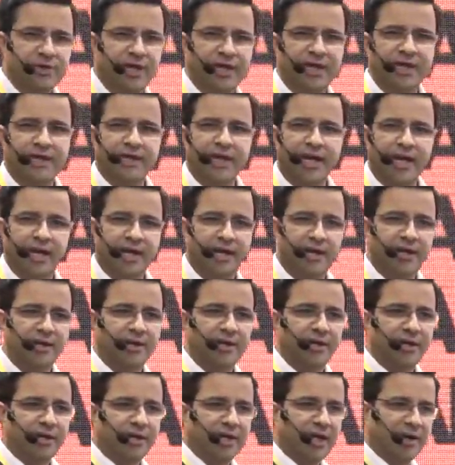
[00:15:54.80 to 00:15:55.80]
the entire
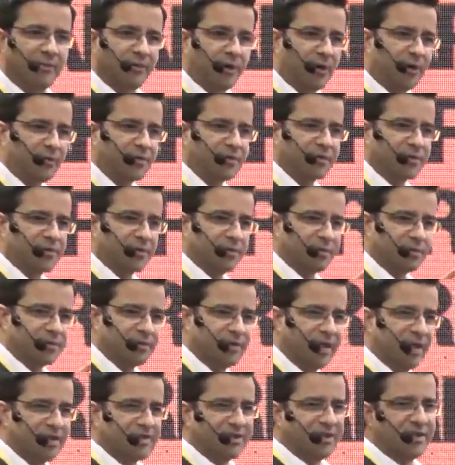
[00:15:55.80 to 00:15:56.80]
DevOps,
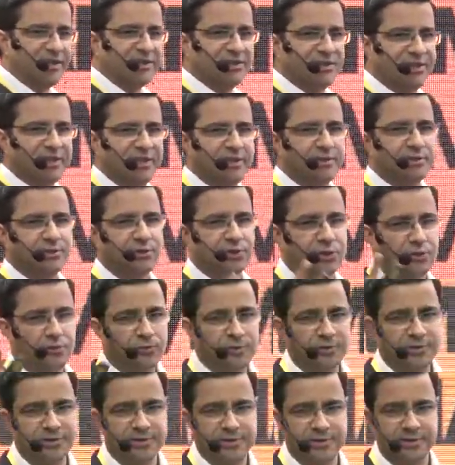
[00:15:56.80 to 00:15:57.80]
CI/CD engineering
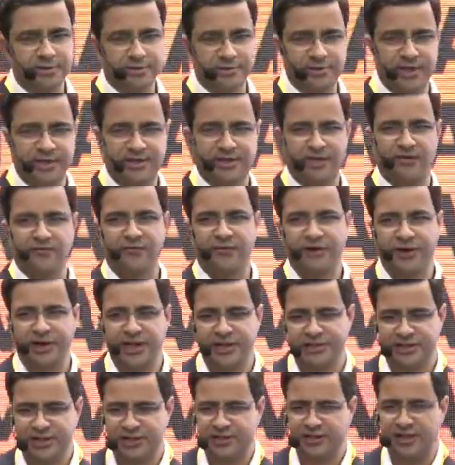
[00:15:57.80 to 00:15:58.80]
tools, their
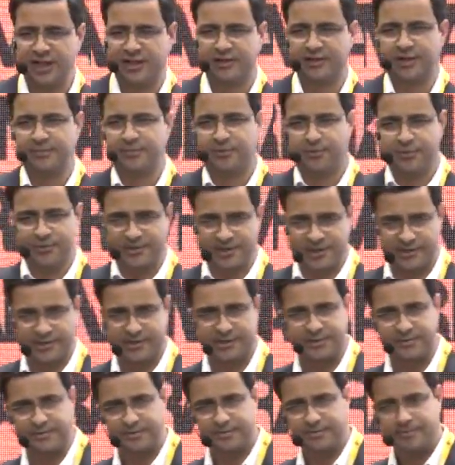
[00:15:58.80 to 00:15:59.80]
configuration and the
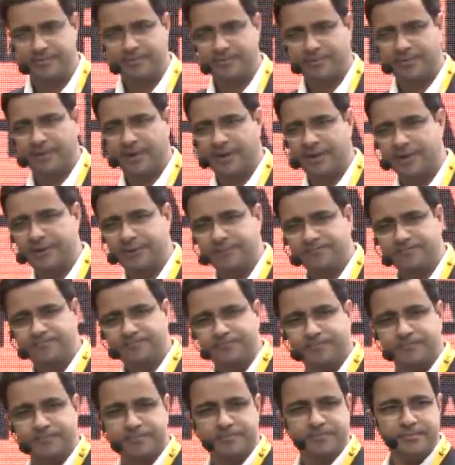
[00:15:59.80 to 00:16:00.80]
process, right?
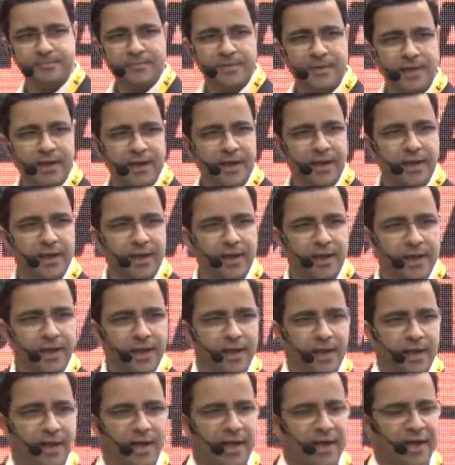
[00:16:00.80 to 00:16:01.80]

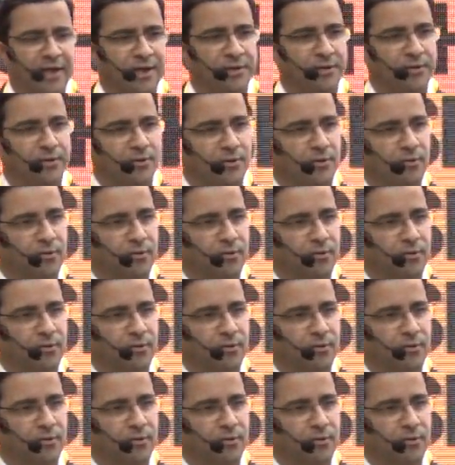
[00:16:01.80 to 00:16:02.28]
And